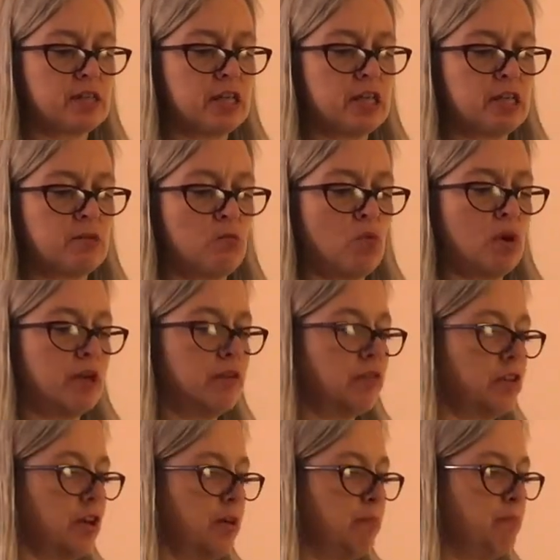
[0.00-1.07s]
in one of
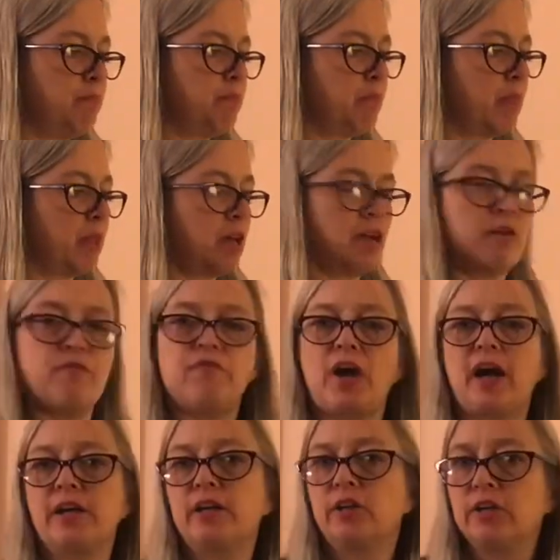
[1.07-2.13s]
them,
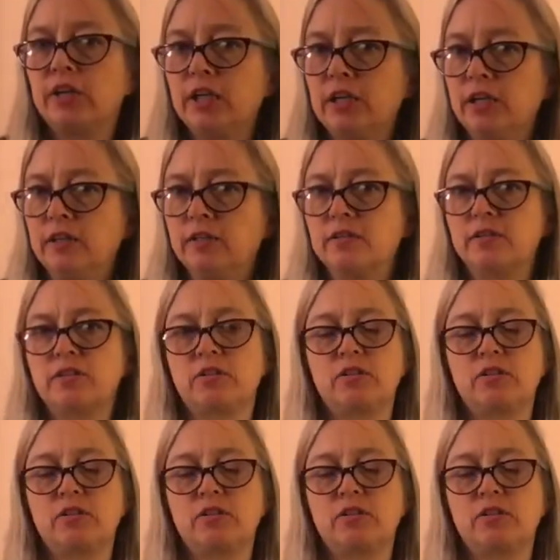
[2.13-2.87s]
fire is.